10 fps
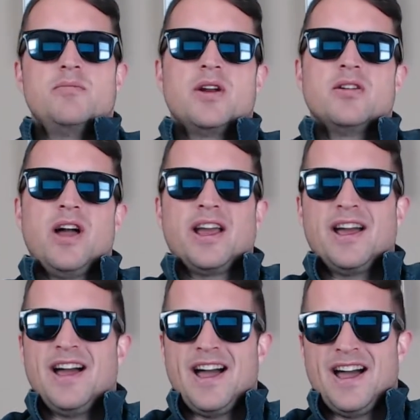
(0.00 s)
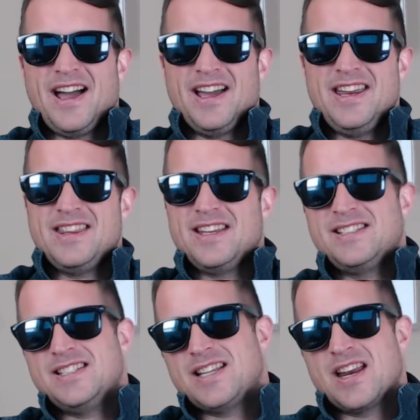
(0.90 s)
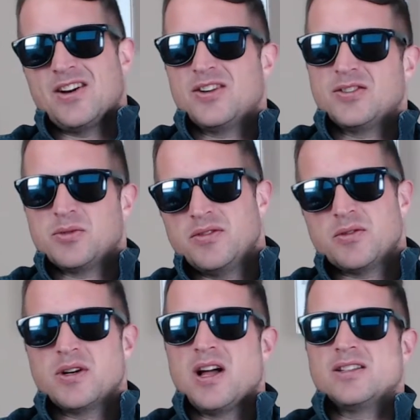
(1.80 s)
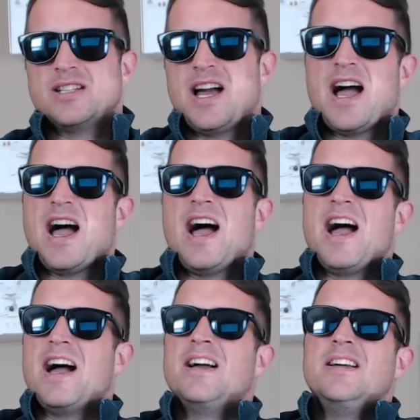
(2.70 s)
They're like, ha ha ha, he thinks he's got $124. Ha ha ha ha.